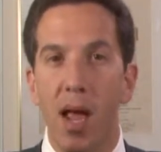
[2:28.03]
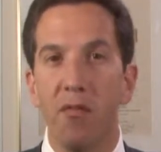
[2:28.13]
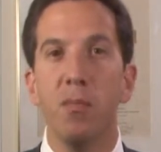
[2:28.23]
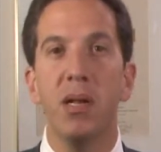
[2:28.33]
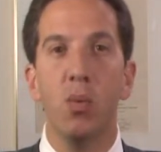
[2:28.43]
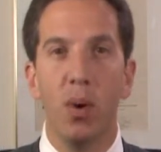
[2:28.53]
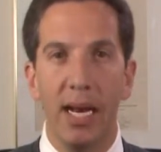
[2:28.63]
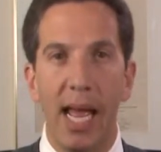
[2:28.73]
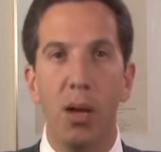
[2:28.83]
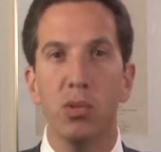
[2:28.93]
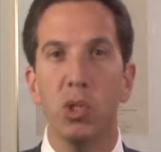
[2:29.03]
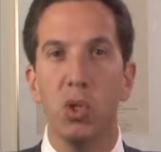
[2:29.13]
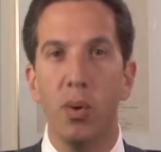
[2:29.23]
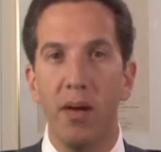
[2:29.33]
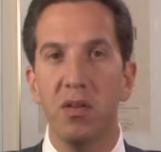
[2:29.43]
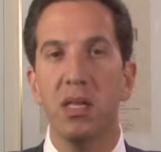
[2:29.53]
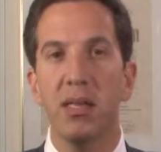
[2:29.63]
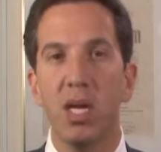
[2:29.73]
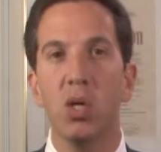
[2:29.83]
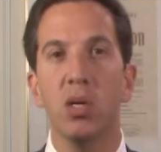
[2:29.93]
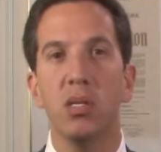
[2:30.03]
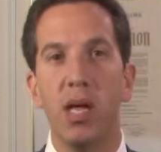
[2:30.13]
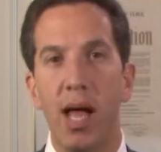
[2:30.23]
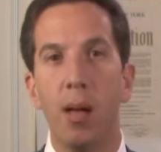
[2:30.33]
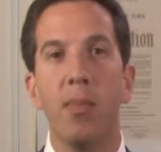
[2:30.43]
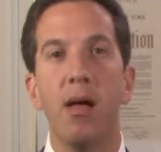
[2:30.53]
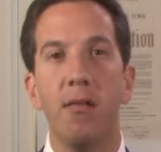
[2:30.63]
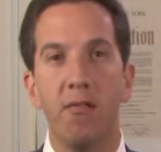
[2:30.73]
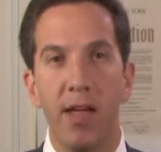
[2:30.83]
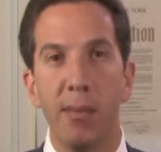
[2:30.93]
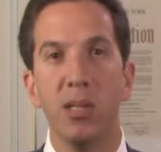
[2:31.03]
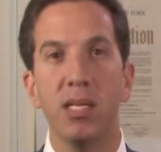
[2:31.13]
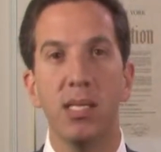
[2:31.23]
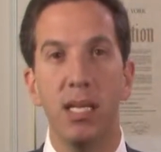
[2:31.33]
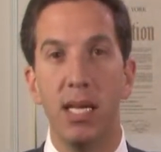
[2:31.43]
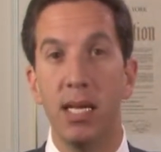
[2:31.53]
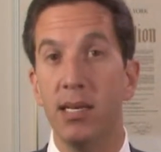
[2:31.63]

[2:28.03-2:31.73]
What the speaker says: Everybody ran out to do everything they could to help families in need.